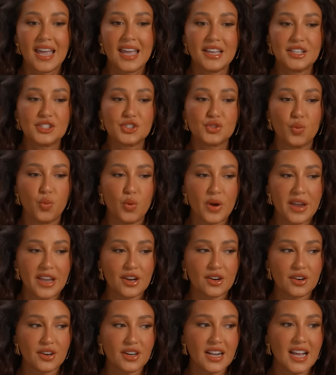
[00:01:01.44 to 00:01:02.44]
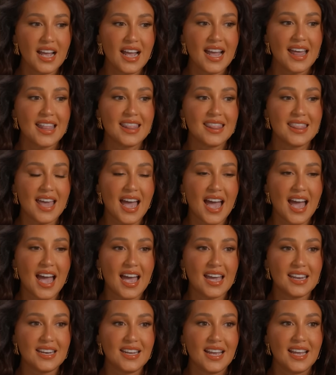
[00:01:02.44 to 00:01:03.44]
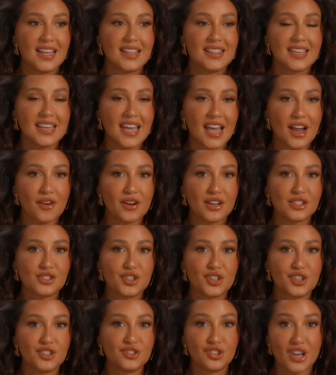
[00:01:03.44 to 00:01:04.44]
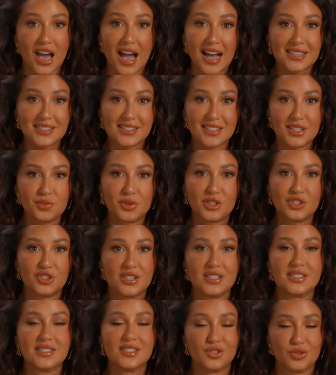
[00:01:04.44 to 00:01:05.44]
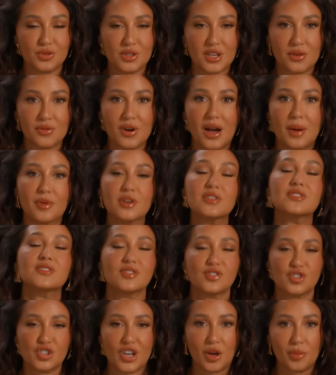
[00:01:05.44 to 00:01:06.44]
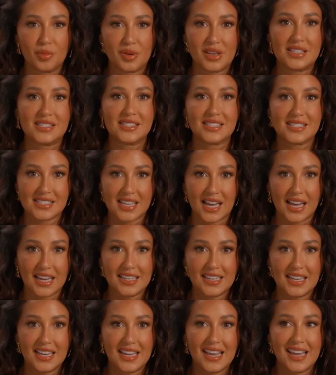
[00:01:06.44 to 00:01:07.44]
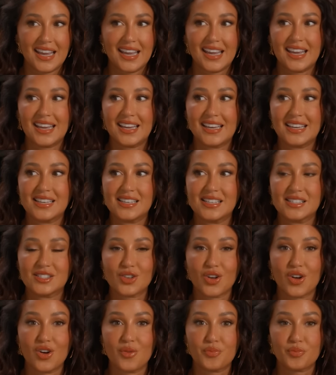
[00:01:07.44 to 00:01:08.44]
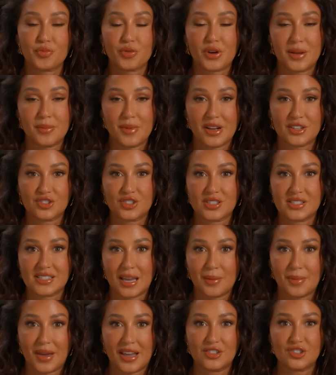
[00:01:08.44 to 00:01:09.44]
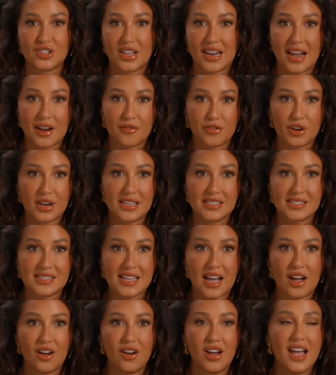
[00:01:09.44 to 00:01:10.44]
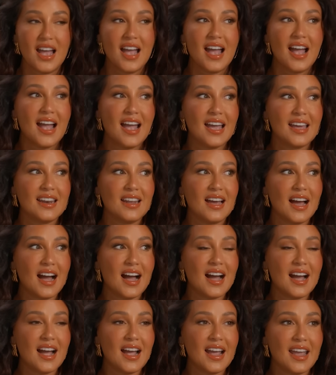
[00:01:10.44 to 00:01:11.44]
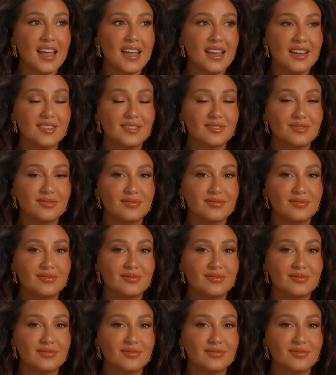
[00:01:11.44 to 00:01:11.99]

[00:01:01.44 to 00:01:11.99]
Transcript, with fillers: It's weird that the character Jackson, which is Julia Roberts, Shelby's son, is pretty much the same age that Ever is now. And I,